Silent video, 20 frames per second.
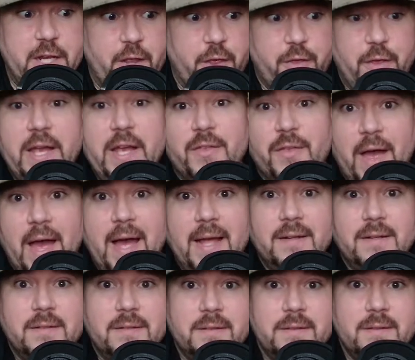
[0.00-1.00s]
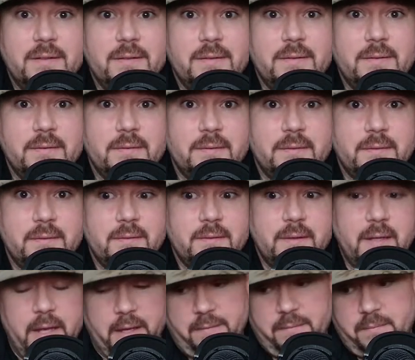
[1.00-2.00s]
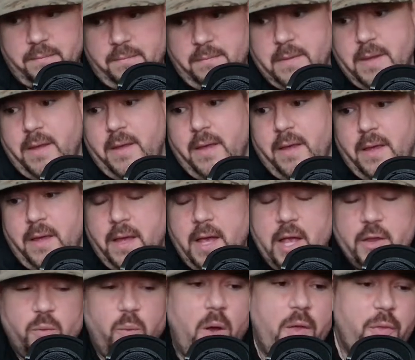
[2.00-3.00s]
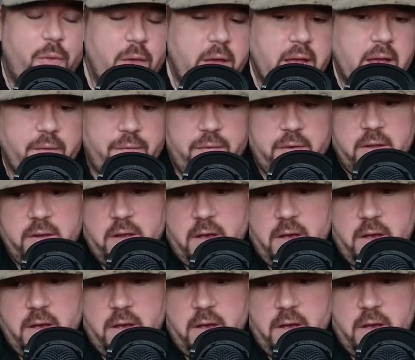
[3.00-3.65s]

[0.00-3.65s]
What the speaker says: think that. Like, it's one thing if you